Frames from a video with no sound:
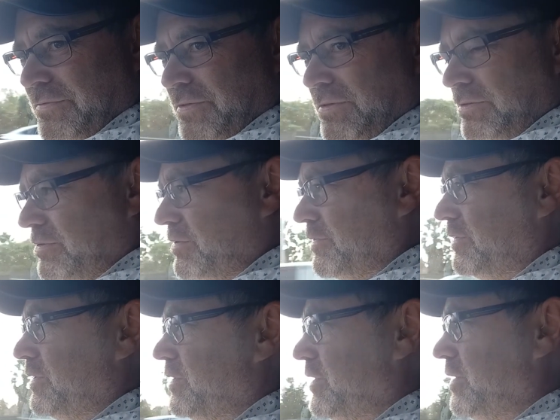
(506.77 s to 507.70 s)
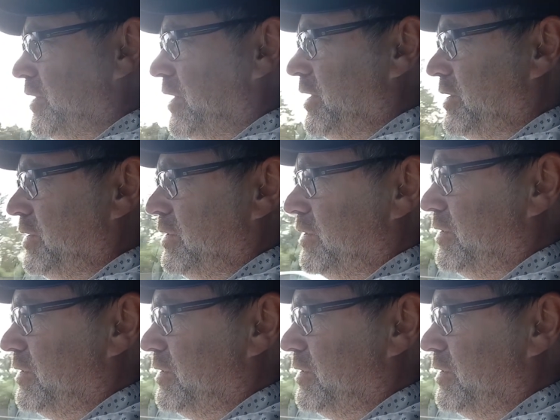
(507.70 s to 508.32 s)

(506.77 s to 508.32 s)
If you drift into your lane,